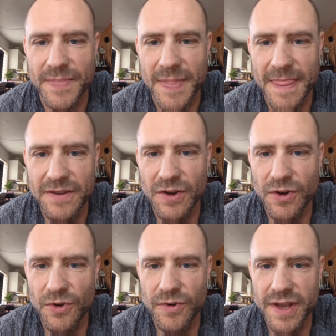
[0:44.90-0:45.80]

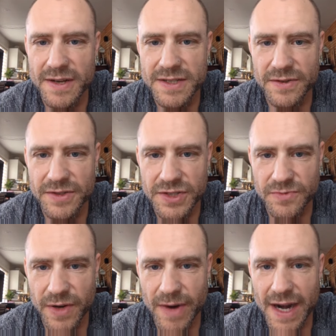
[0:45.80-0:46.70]
So here's just
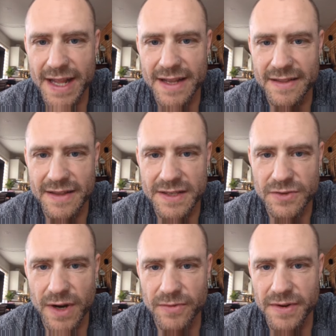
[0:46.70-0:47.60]
rewriting it. The
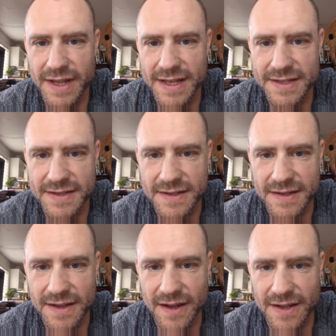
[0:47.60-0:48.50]
square root is
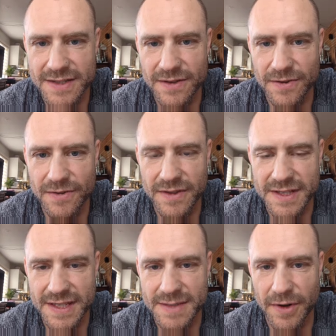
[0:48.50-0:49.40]
also
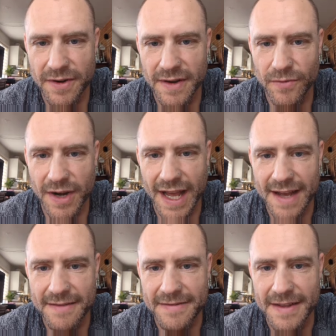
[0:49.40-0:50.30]
this exponent of
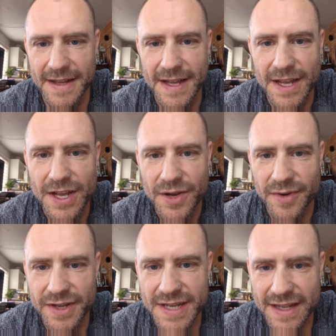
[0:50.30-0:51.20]
1/2.
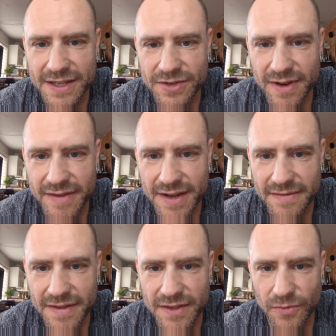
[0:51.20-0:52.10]
When you take the
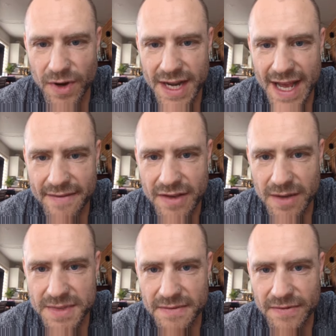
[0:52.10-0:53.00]
derivative, the 1/2
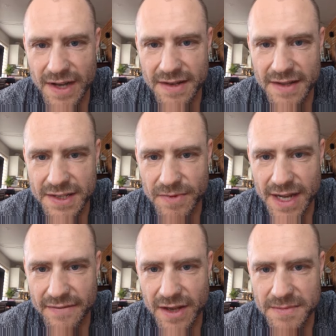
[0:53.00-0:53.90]
comes in front, this
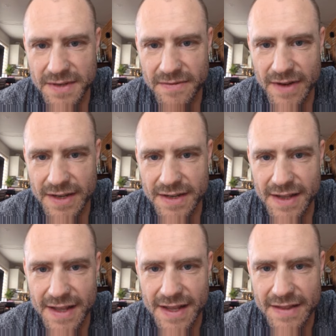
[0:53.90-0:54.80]
1/2 comes in front.
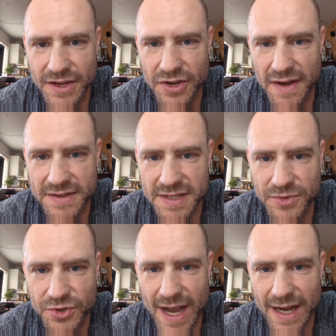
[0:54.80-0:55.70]
Then you have to
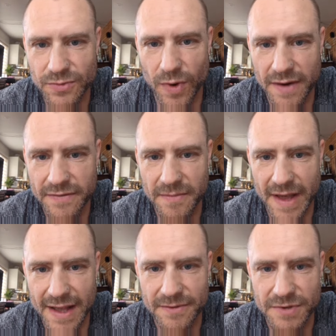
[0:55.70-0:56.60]
subtract 1 from
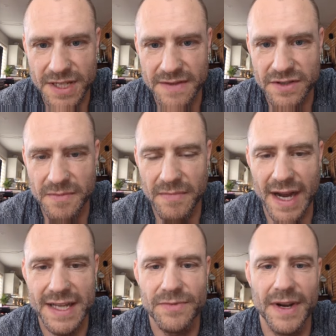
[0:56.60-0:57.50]
that, which gives you the
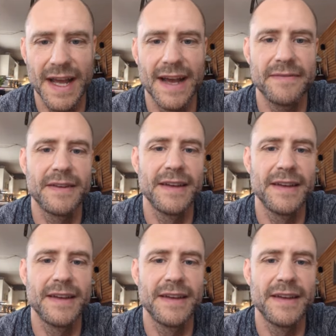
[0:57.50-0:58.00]
minus 1/2.